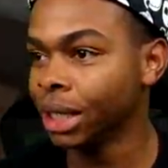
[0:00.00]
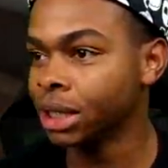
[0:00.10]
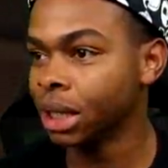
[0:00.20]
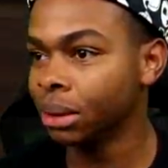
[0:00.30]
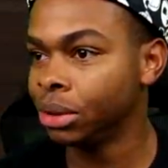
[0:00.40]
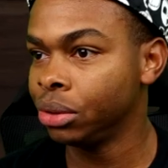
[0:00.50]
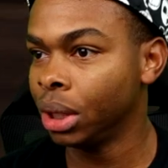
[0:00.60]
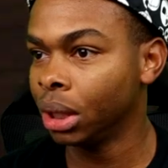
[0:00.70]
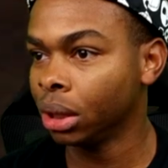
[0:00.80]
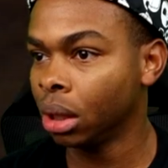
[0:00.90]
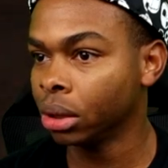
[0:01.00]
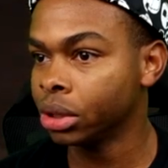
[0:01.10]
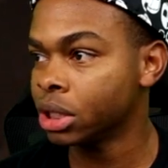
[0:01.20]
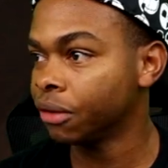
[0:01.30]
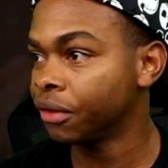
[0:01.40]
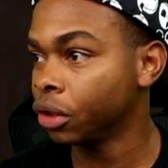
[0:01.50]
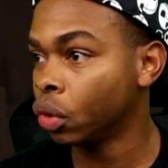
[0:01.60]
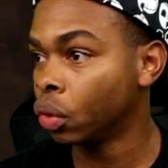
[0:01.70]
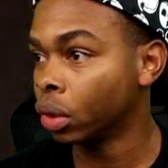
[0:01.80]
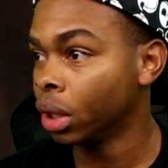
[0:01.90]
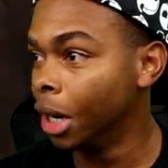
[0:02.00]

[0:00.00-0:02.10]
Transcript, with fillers: Next time, do not lock yourself in the corner.